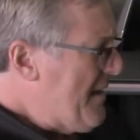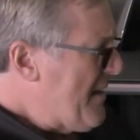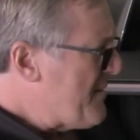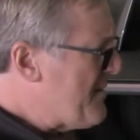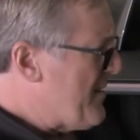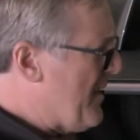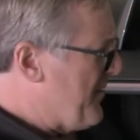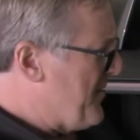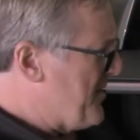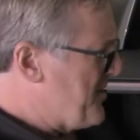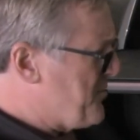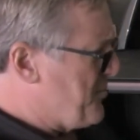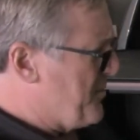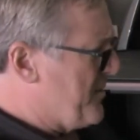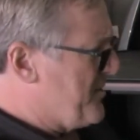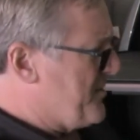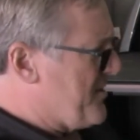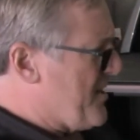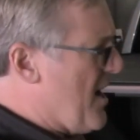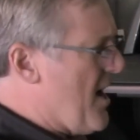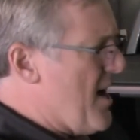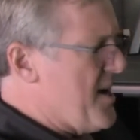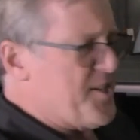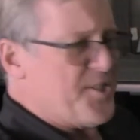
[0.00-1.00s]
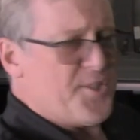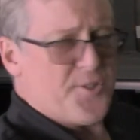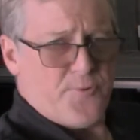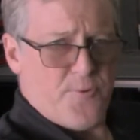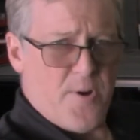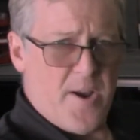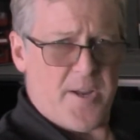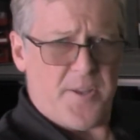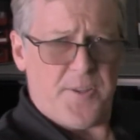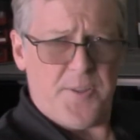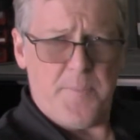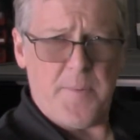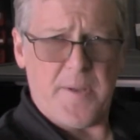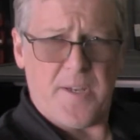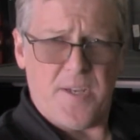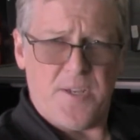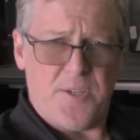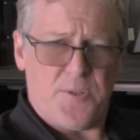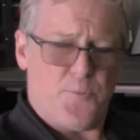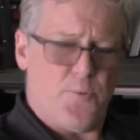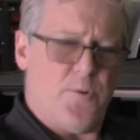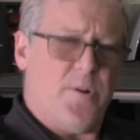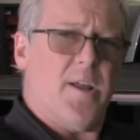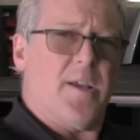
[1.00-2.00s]
Now this one is a high strength
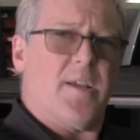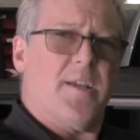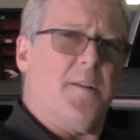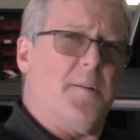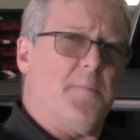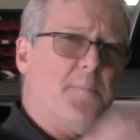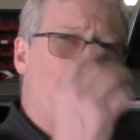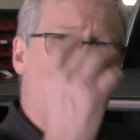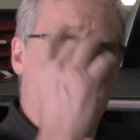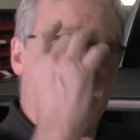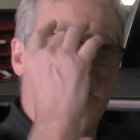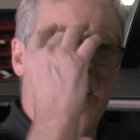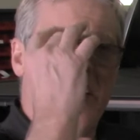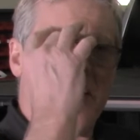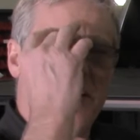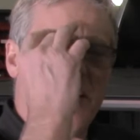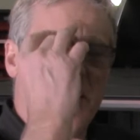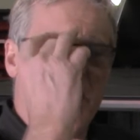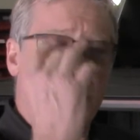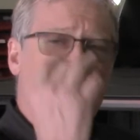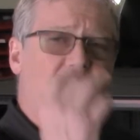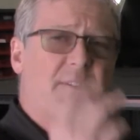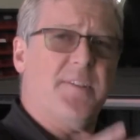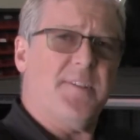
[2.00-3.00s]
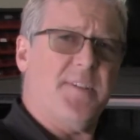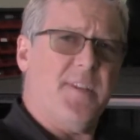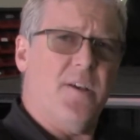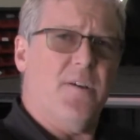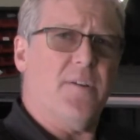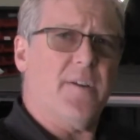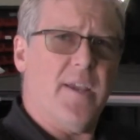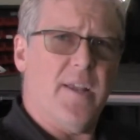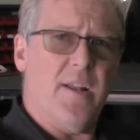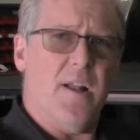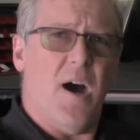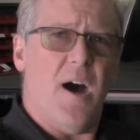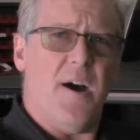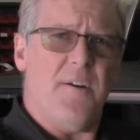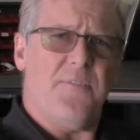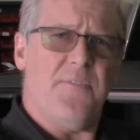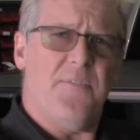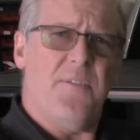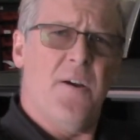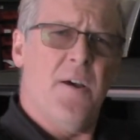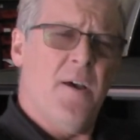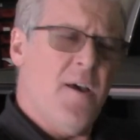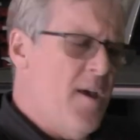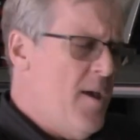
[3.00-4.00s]
because we're not going to plan on taking the tailgate off,
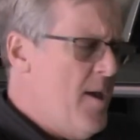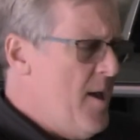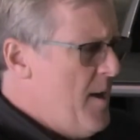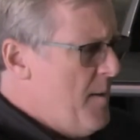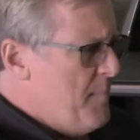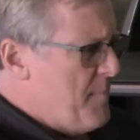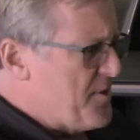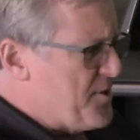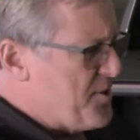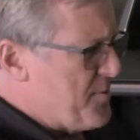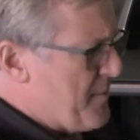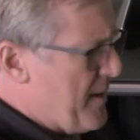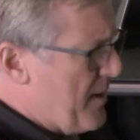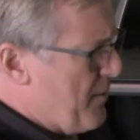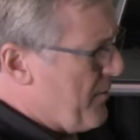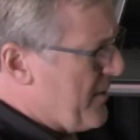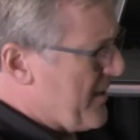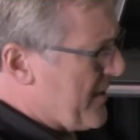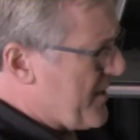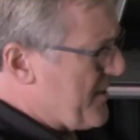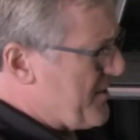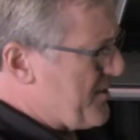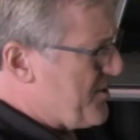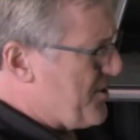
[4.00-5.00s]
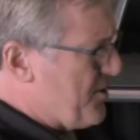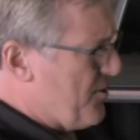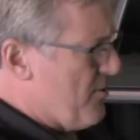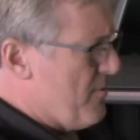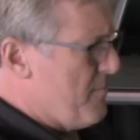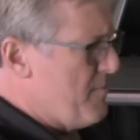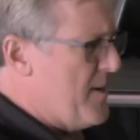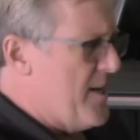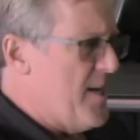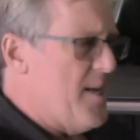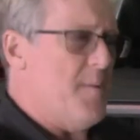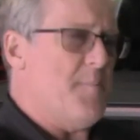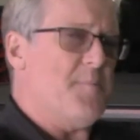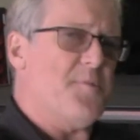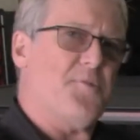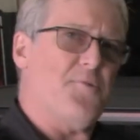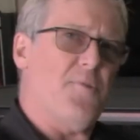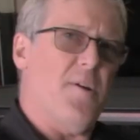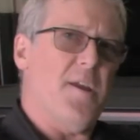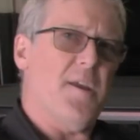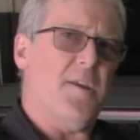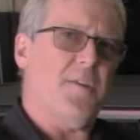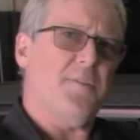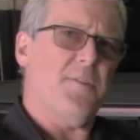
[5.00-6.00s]
but you might want to consider a medium
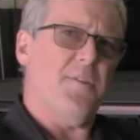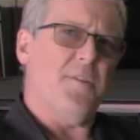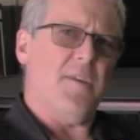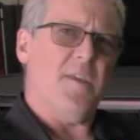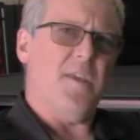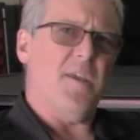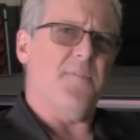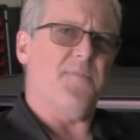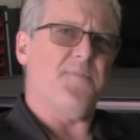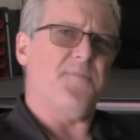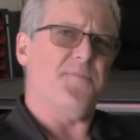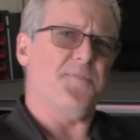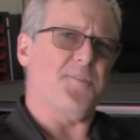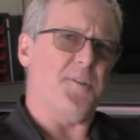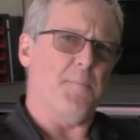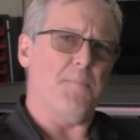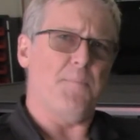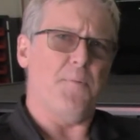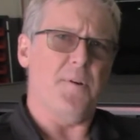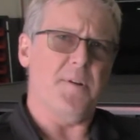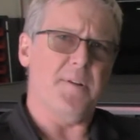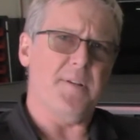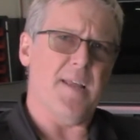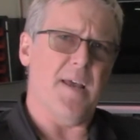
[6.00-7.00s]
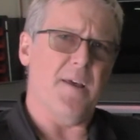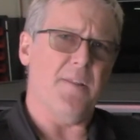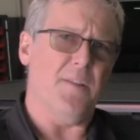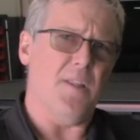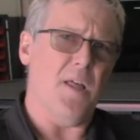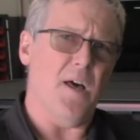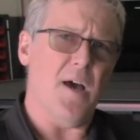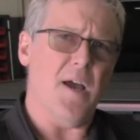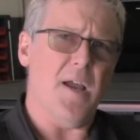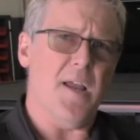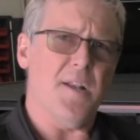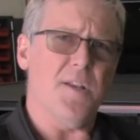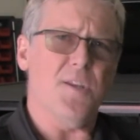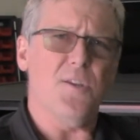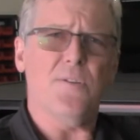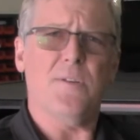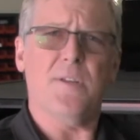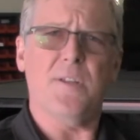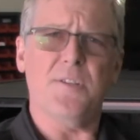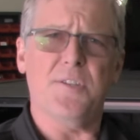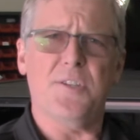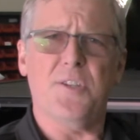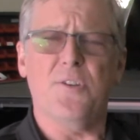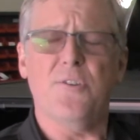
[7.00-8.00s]
strength if some point down the line you
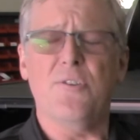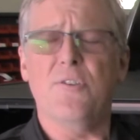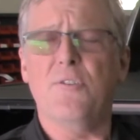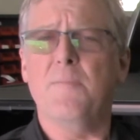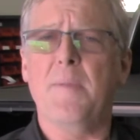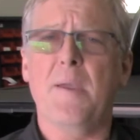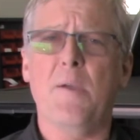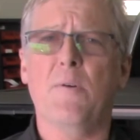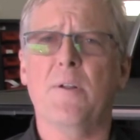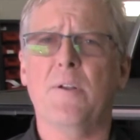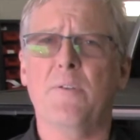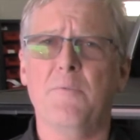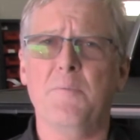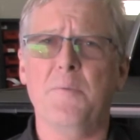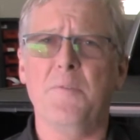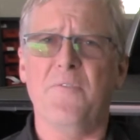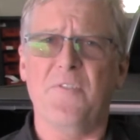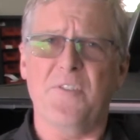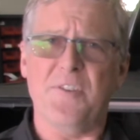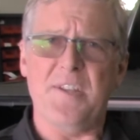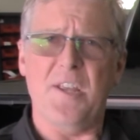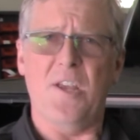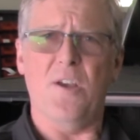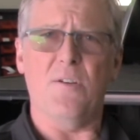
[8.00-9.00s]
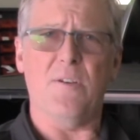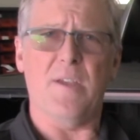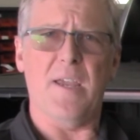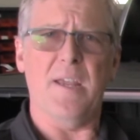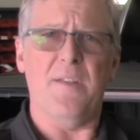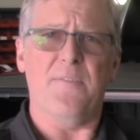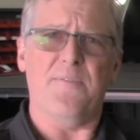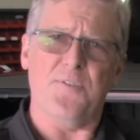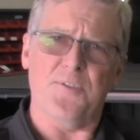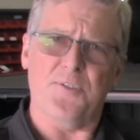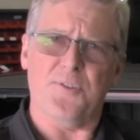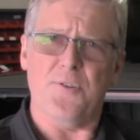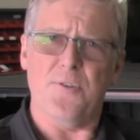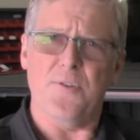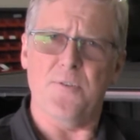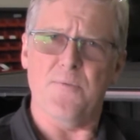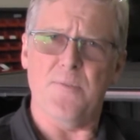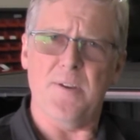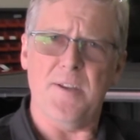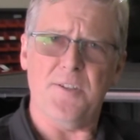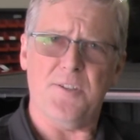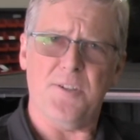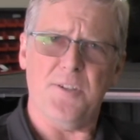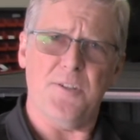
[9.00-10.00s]
consider you may want to remove your tailgate for certain
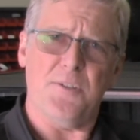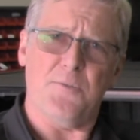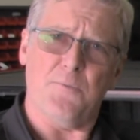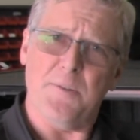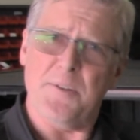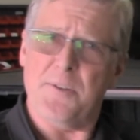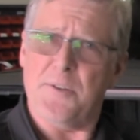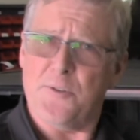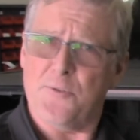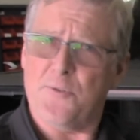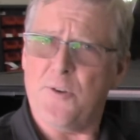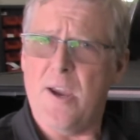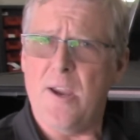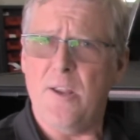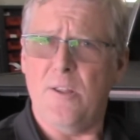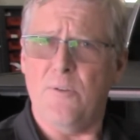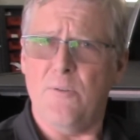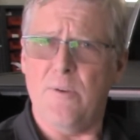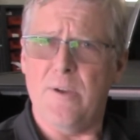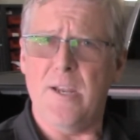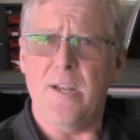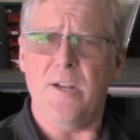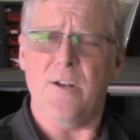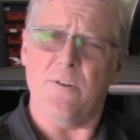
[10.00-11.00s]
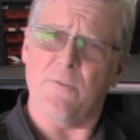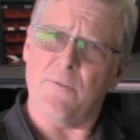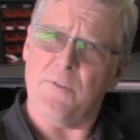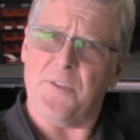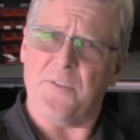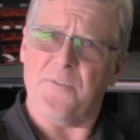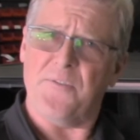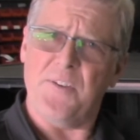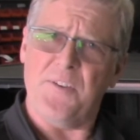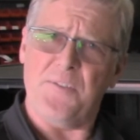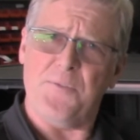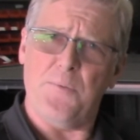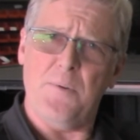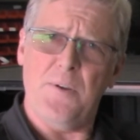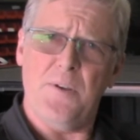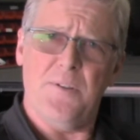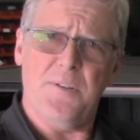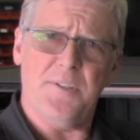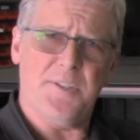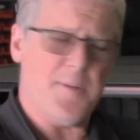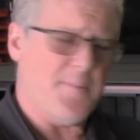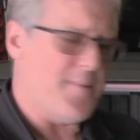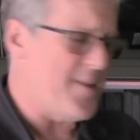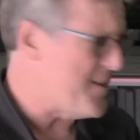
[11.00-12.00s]
reasons, with your trailering or with the fifth wheel and some of that